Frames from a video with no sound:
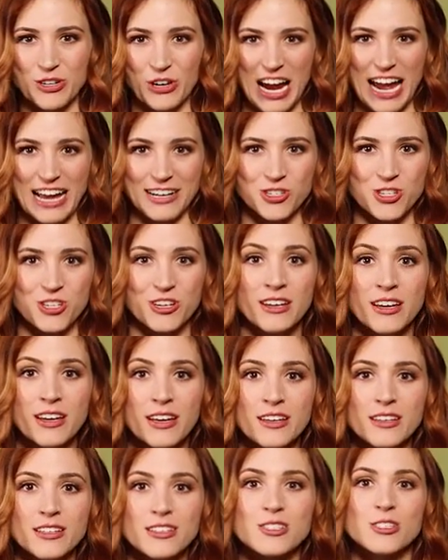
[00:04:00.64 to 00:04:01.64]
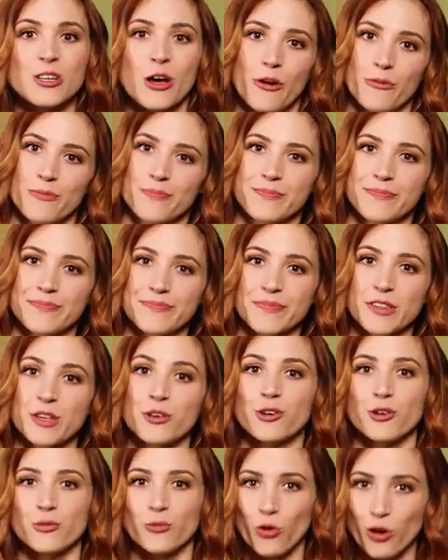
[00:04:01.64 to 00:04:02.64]
scratch. So,
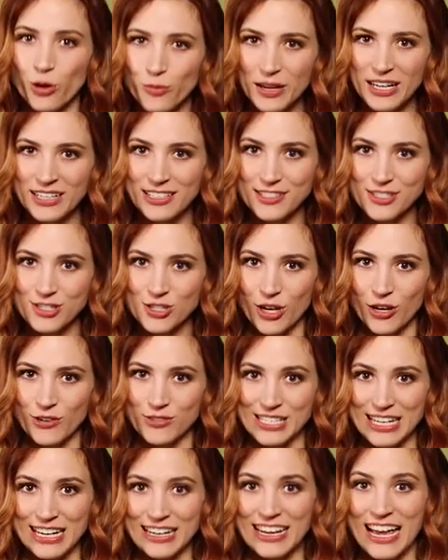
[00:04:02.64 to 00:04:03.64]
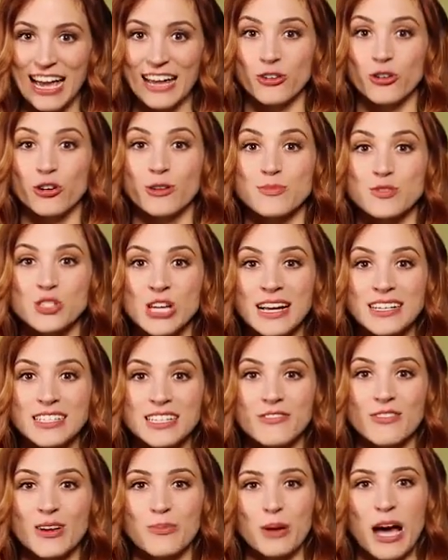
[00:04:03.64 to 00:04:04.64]
your warband is chosen, and your
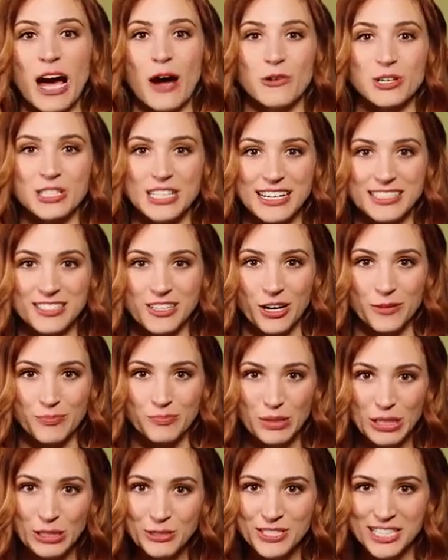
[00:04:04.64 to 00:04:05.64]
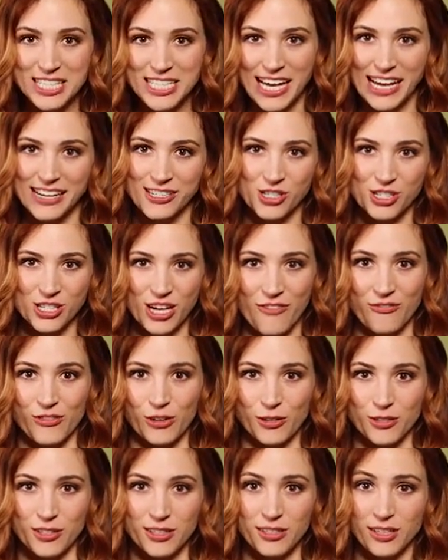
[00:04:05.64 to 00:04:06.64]
objective and power decks are built and
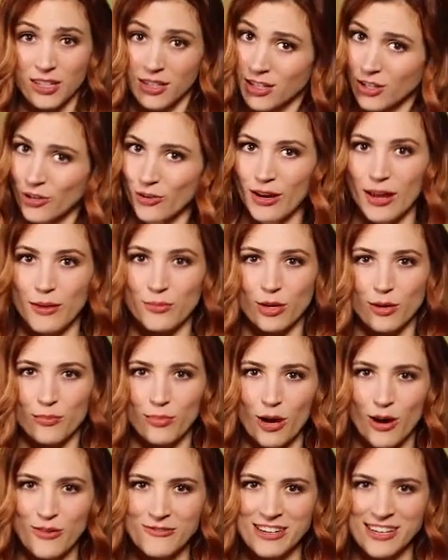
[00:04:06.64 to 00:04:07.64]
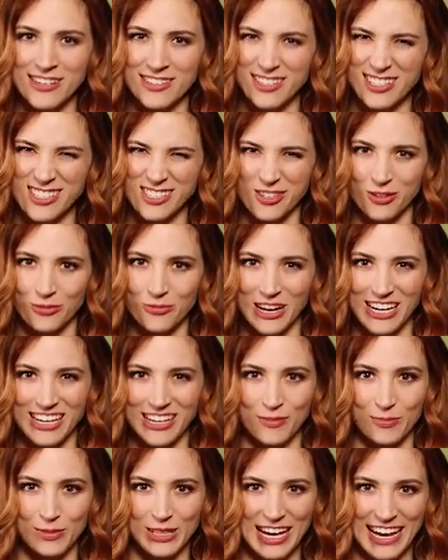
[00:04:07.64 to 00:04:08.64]
shuffled. Grab your opponent, because you're
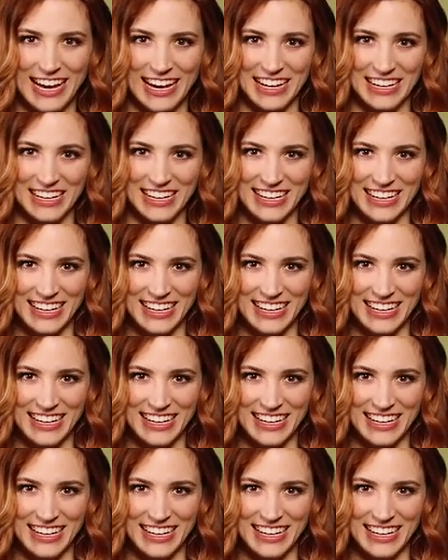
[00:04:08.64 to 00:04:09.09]
ready to play.